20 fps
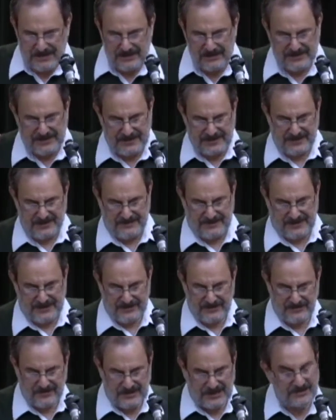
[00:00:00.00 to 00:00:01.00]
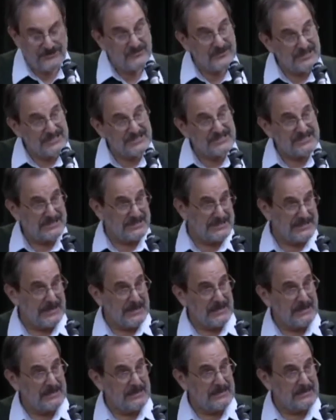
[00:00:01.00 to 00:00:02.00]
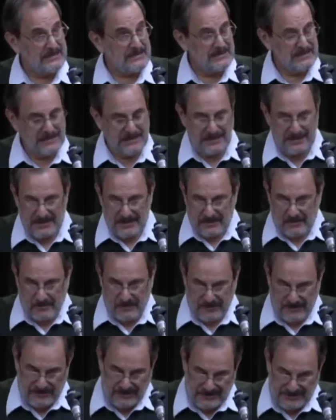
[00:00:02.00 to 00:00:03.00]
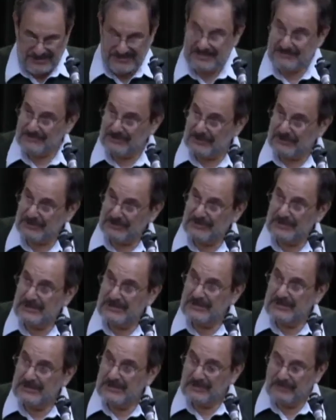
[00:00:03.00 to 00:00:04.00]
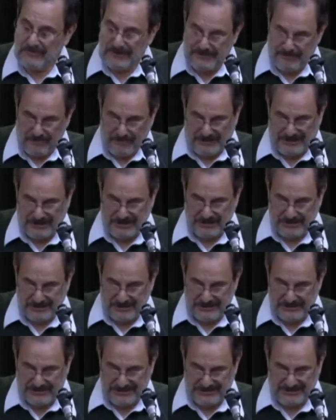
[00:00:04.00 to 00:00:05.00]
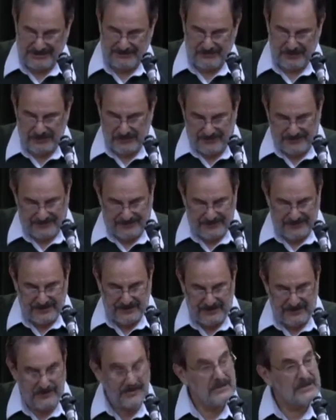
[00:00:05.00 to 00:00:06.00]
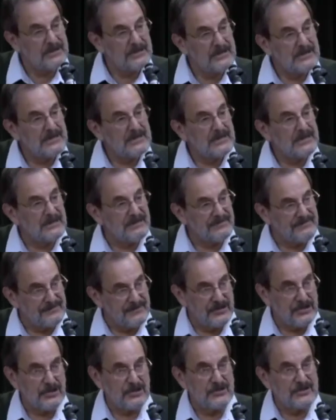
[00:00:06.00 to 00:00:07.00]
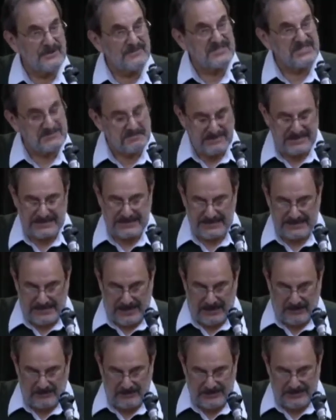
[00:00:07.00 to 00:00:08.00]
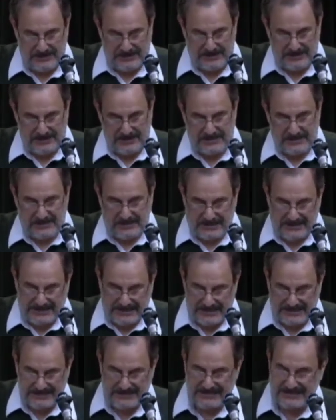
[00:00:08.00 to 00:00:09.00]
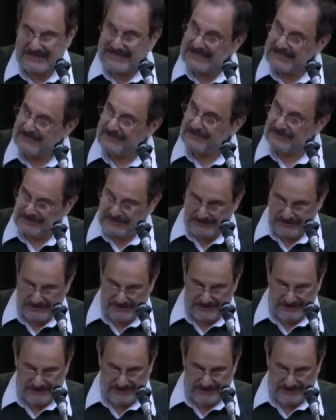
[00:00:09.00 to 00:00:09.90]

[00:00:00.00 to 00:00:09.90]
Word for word: Can you think of other countries today where there's similar repression, similar fear, a fear of speaking out against evil?